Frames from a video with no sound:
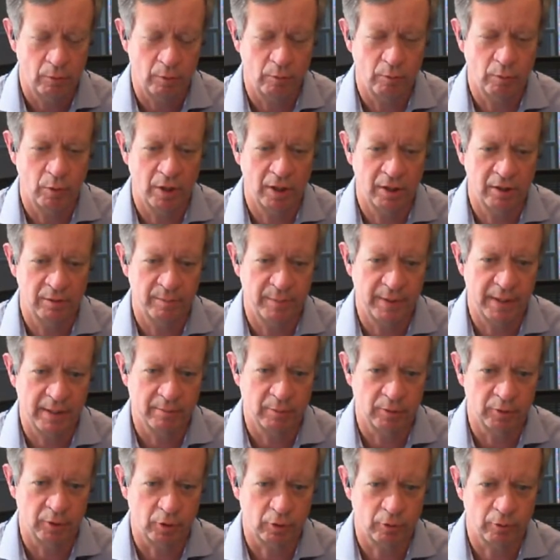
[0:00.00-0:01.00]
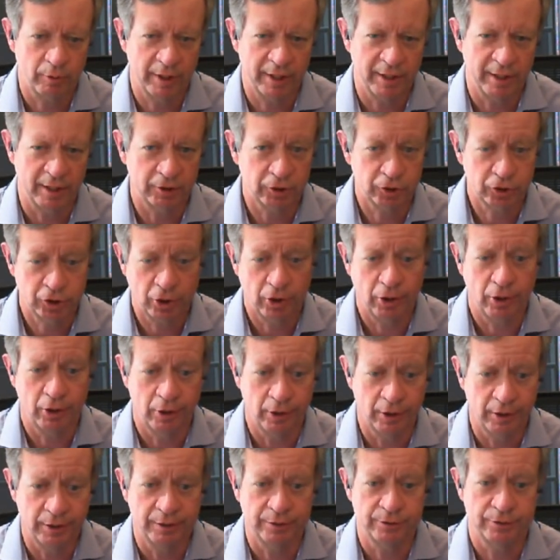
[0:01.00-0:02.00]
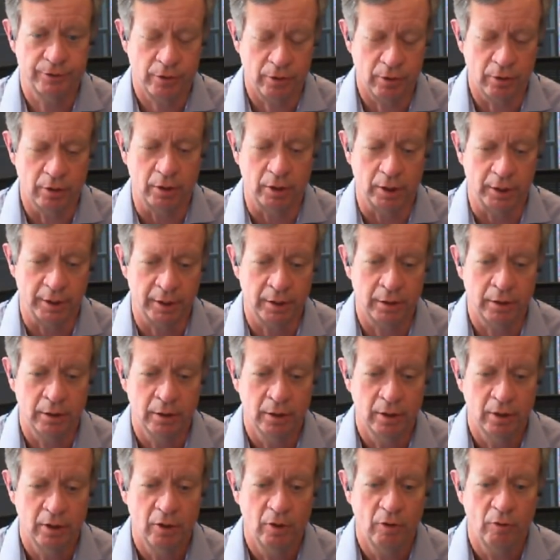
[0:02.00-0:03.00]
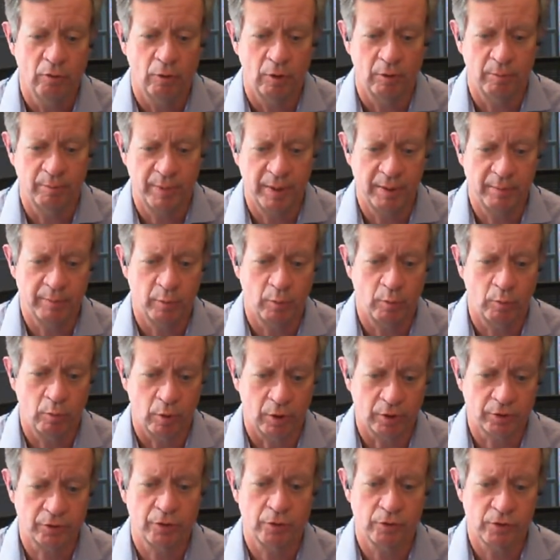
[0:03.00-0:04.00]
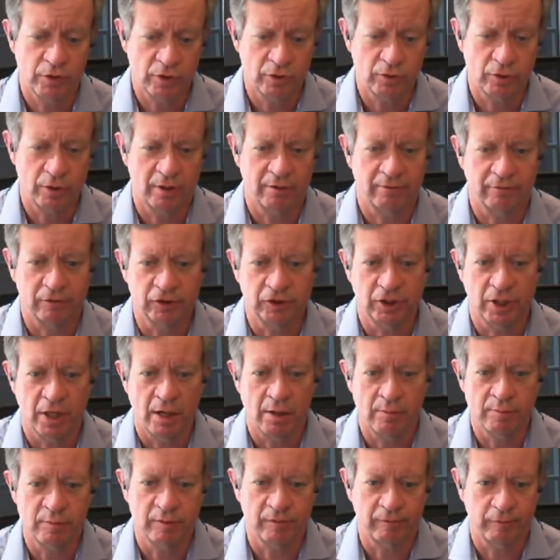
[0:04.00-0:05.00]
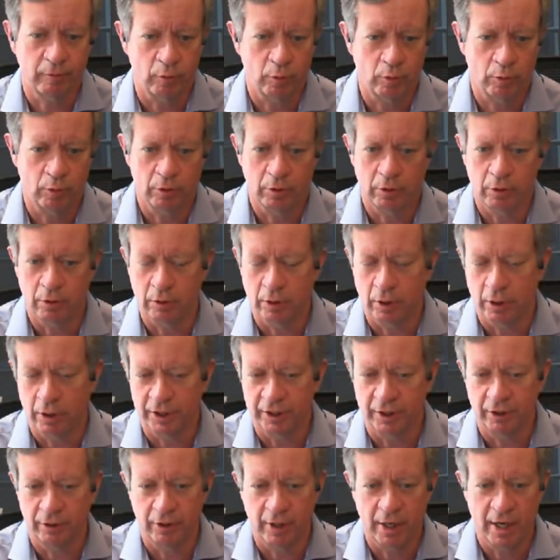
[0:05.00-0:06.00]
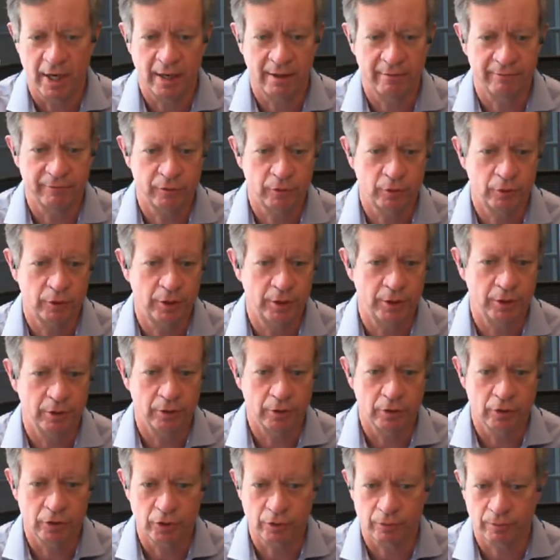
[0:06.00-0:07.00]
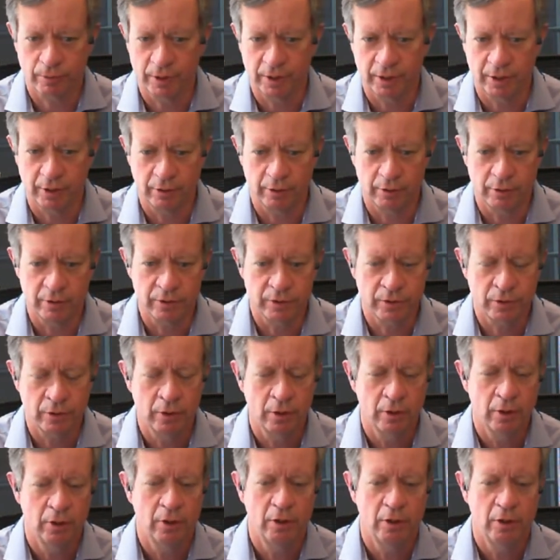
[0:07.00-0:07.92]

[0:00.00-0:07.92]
We wanted to be able to create a churn internally where people work those entry-level jobs for a year and a half, 2 years, 3 years,